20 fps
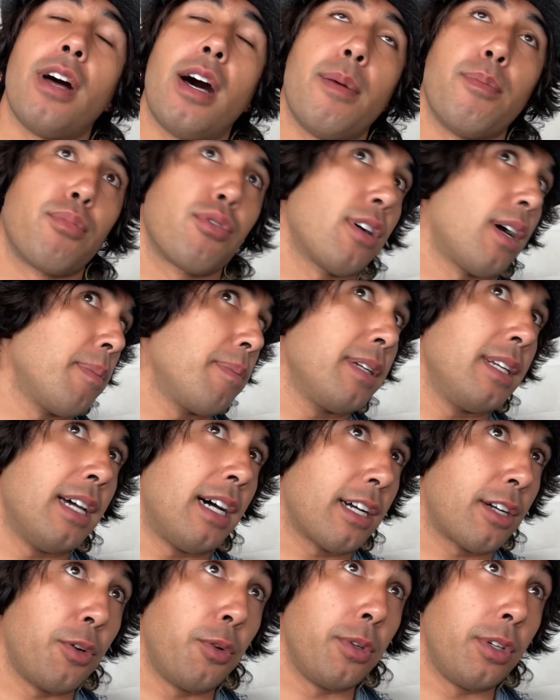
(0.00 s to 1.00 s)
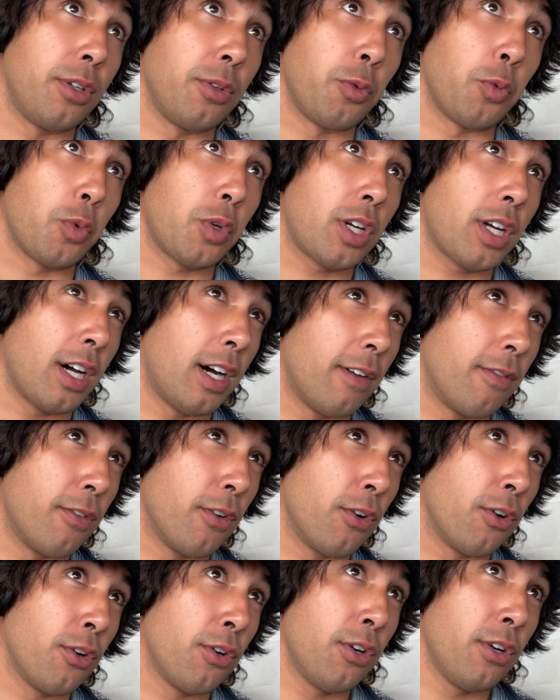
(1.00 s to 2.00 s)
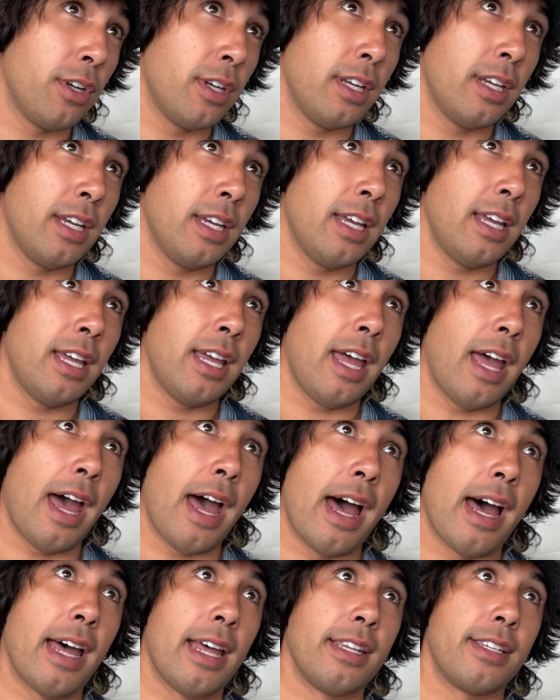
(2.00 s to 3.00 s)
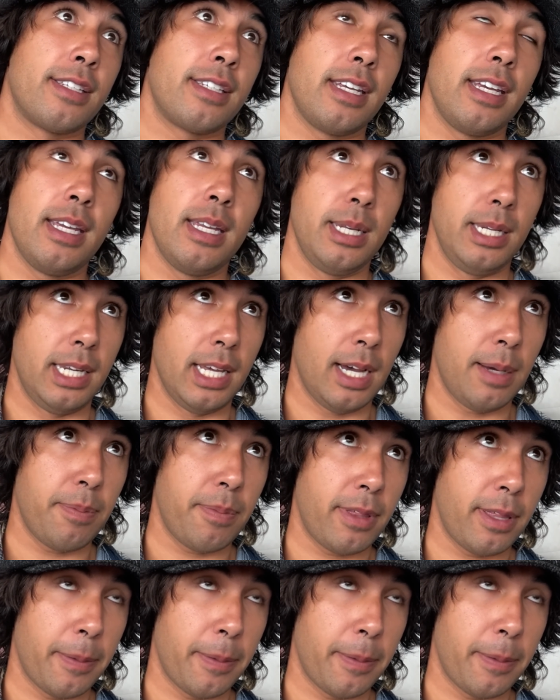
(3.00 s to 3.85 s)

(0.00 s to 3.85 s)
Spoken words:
I'm probably not going to cover as in-depth